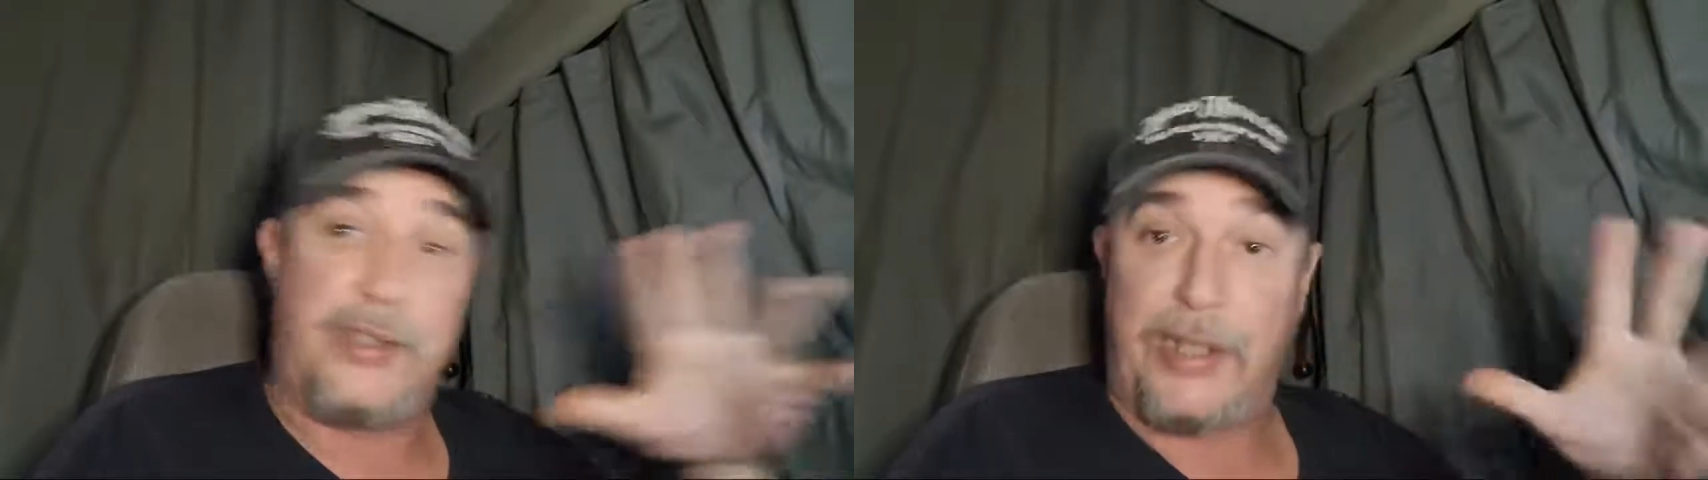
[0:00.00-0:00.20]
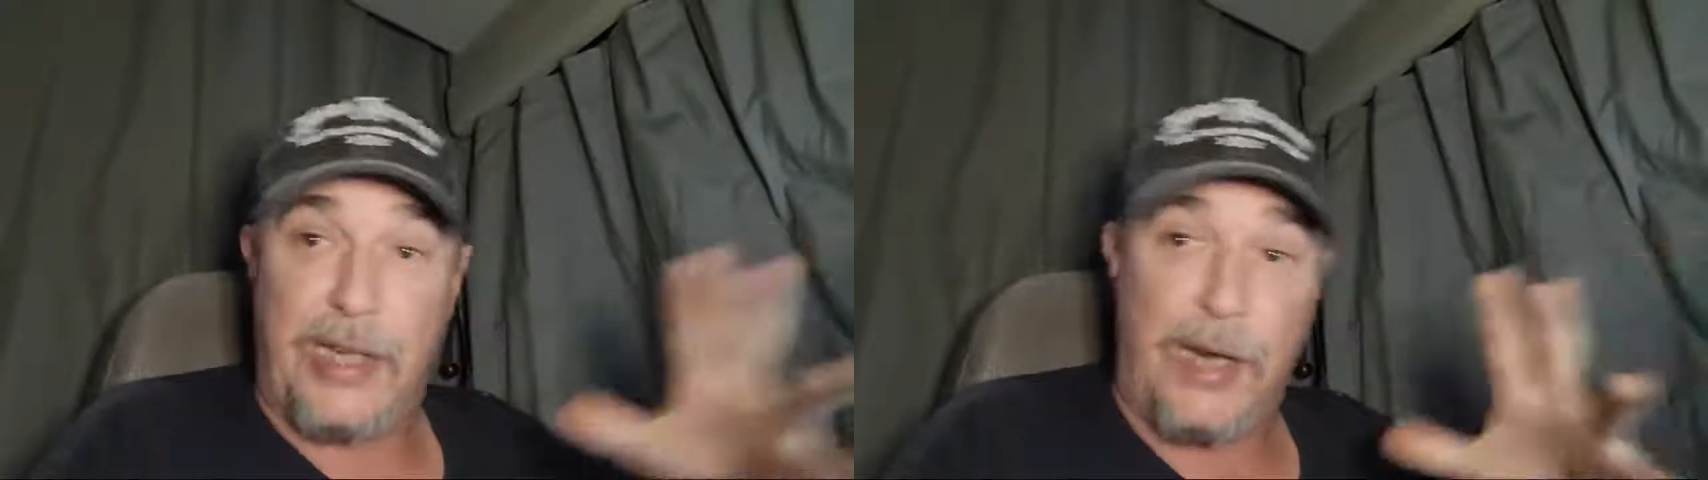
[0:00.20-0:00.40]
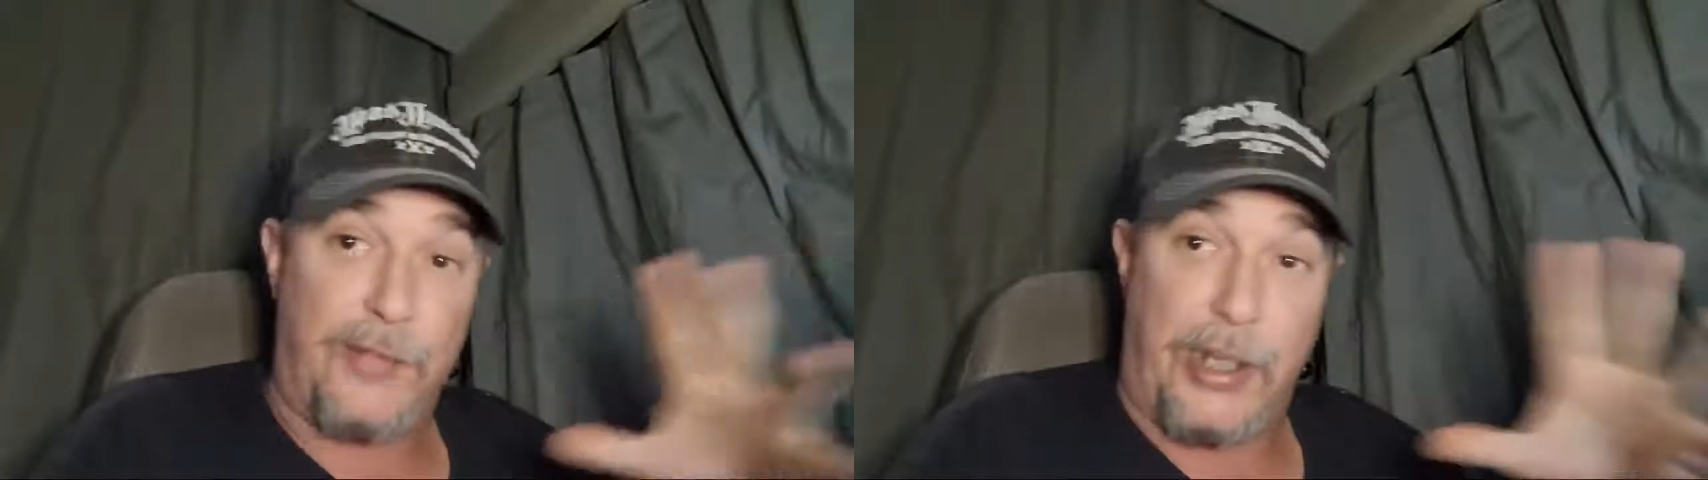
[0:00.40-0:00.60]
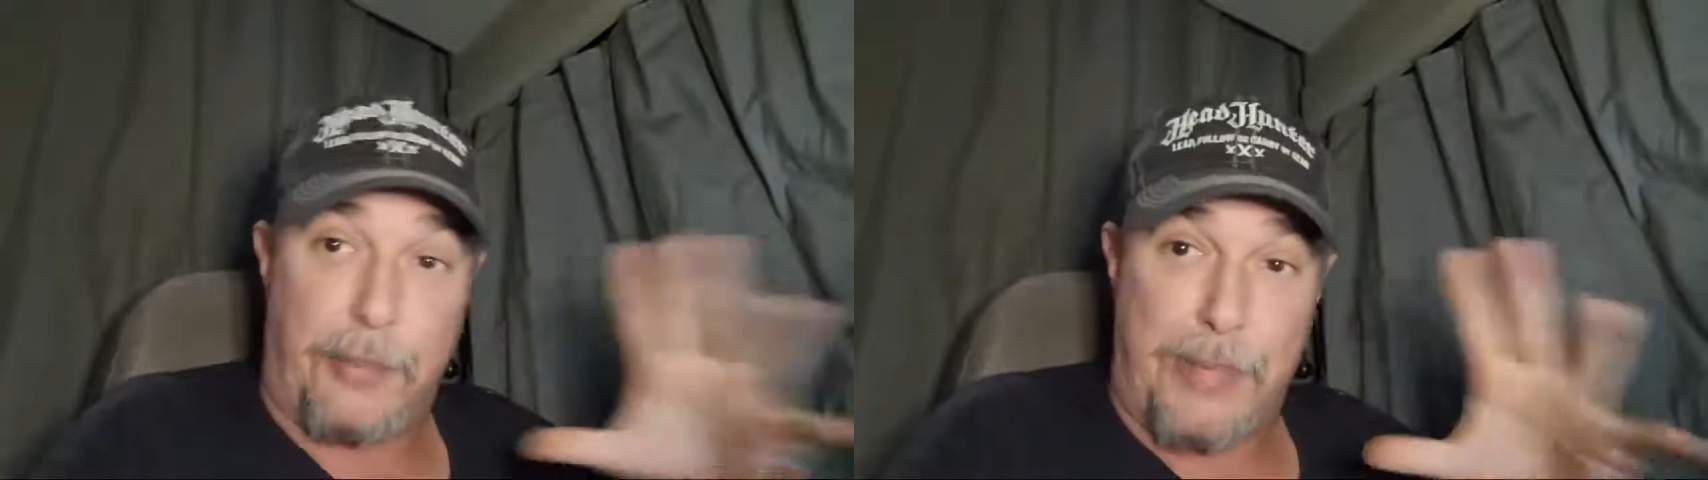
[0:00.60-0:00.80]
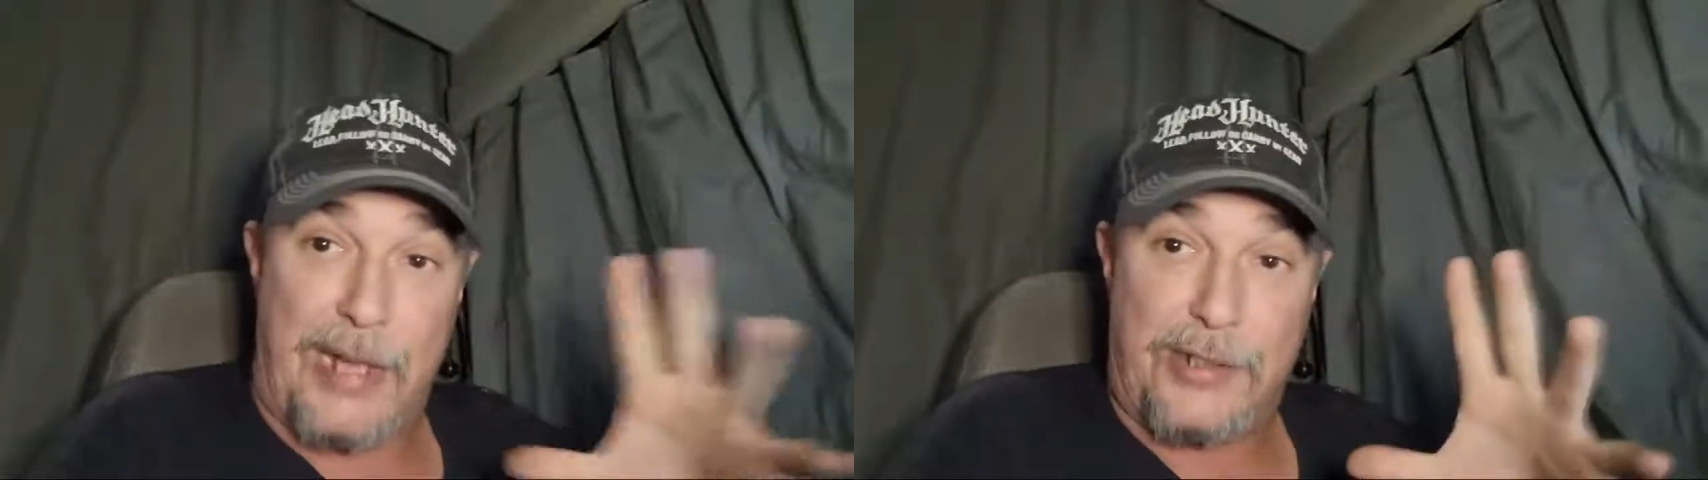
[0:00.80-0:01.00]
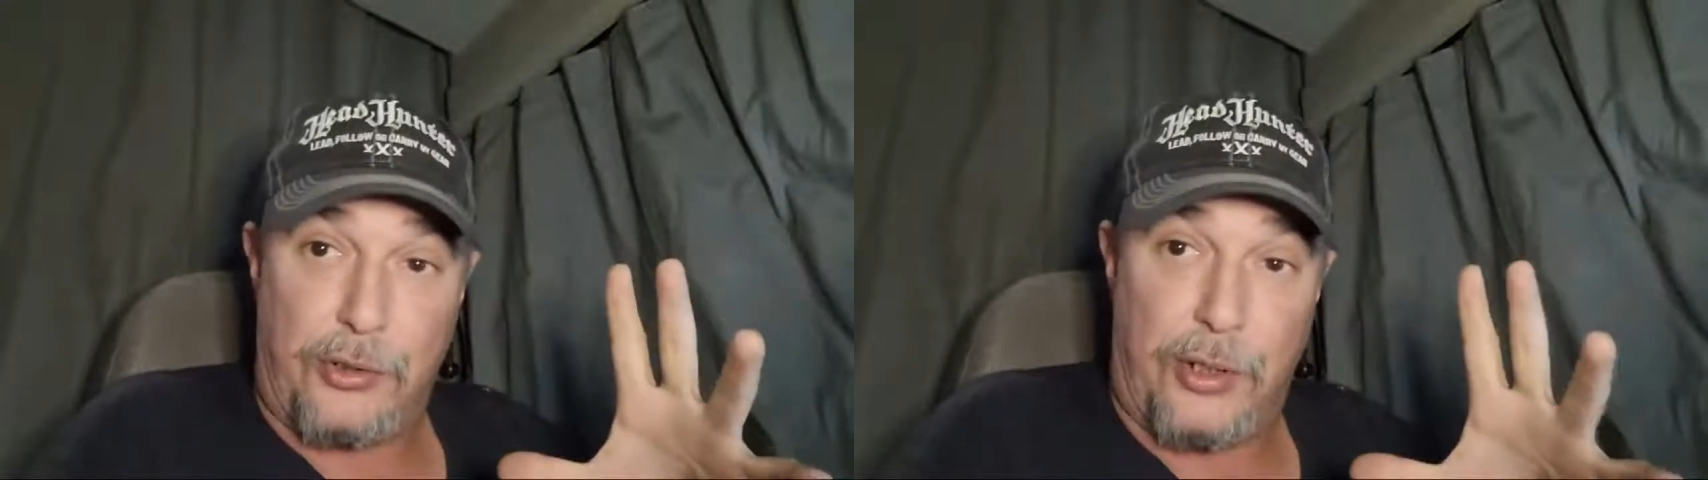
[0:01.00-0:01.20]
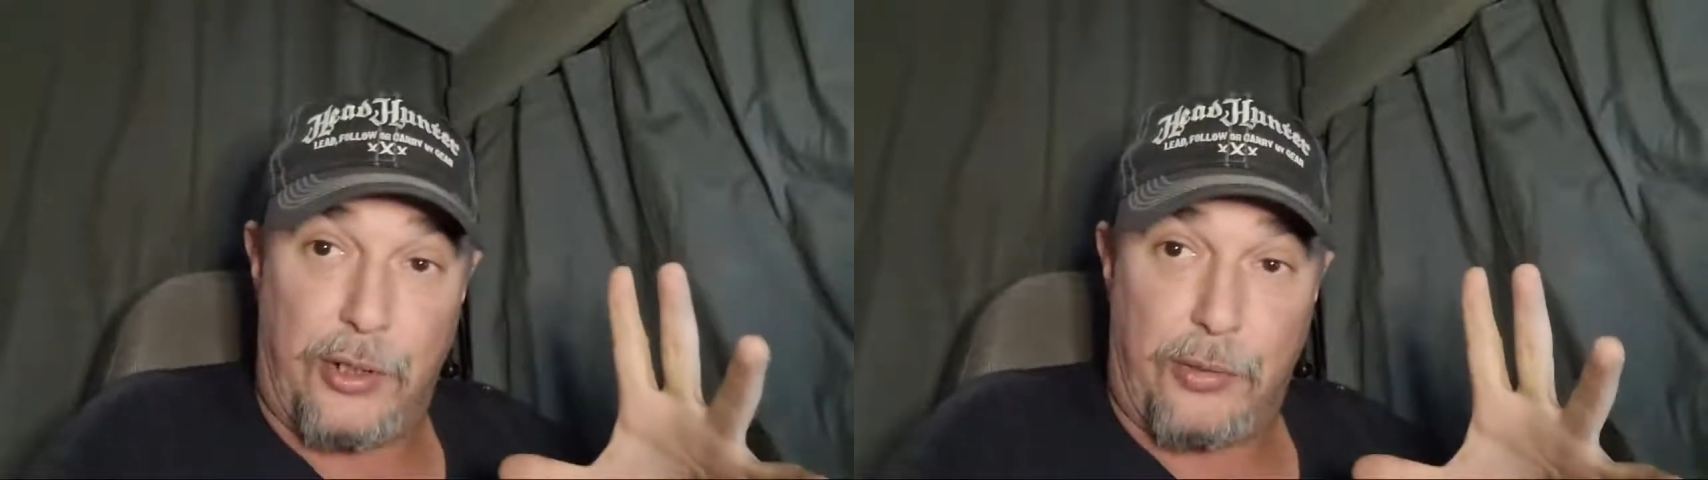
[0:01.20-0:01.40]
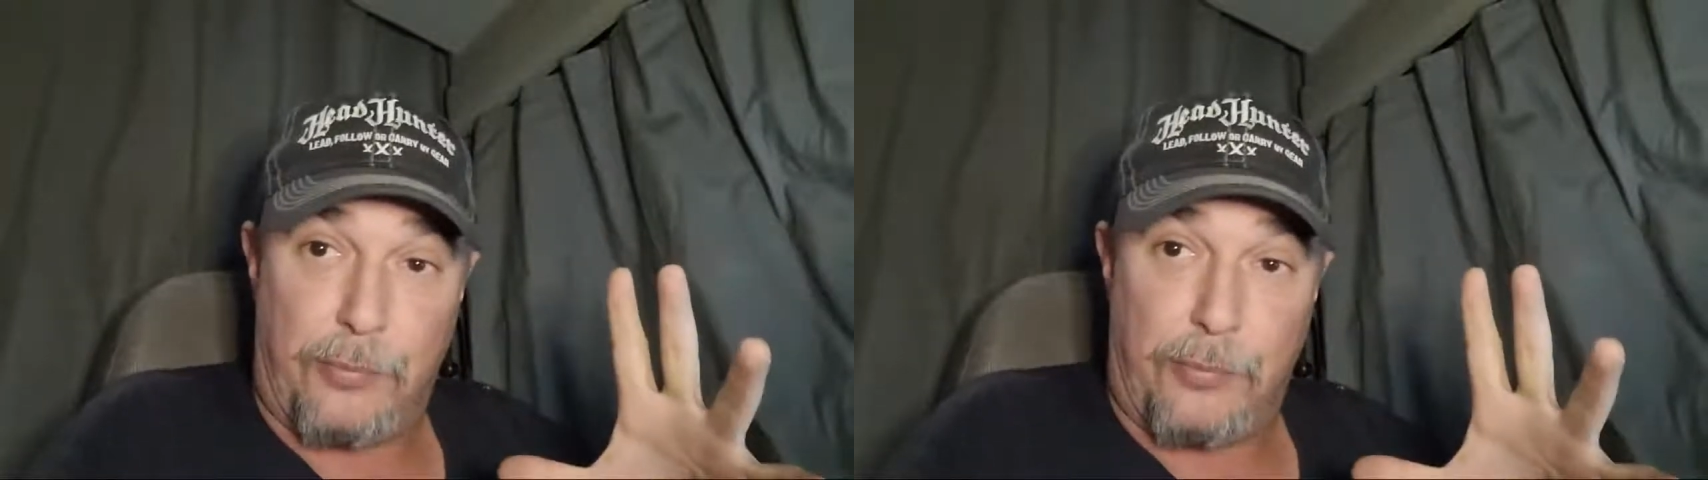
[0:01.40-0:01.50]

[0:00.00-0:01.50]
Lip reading: and get everything back to their